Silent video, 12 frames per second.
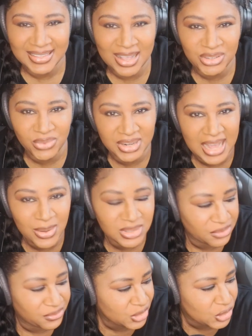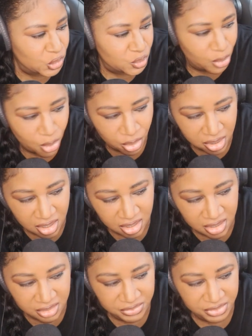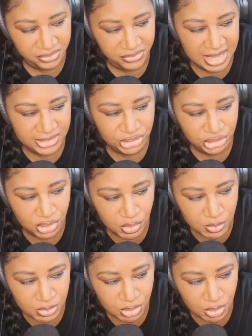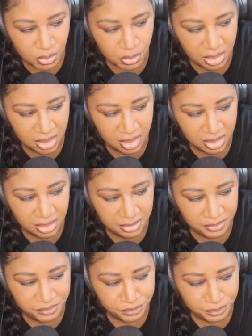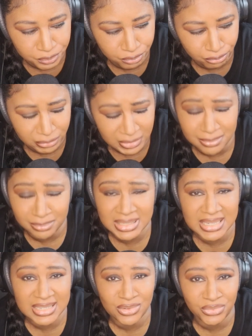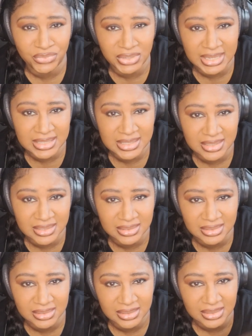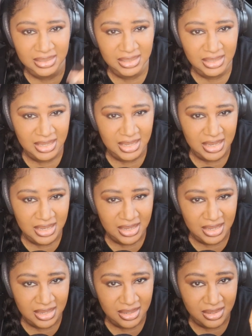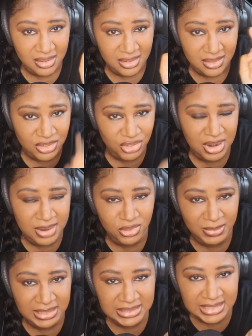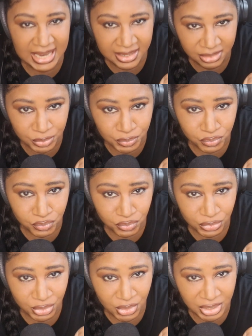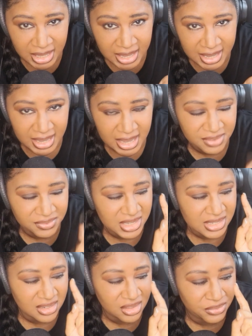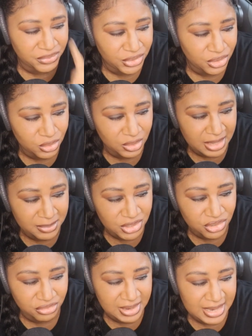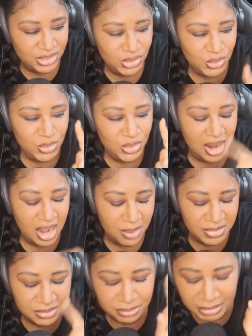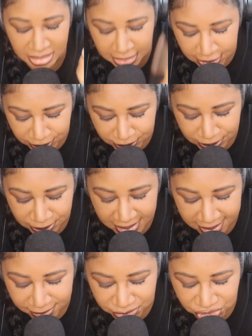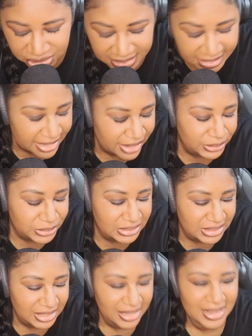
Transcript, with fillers: That's funny. I would definitely do more of the Fast Show. So, um, please don't forget to subscribe to my channel. Okay? And if there's another video you would like me to react to, comment below. I will check it out.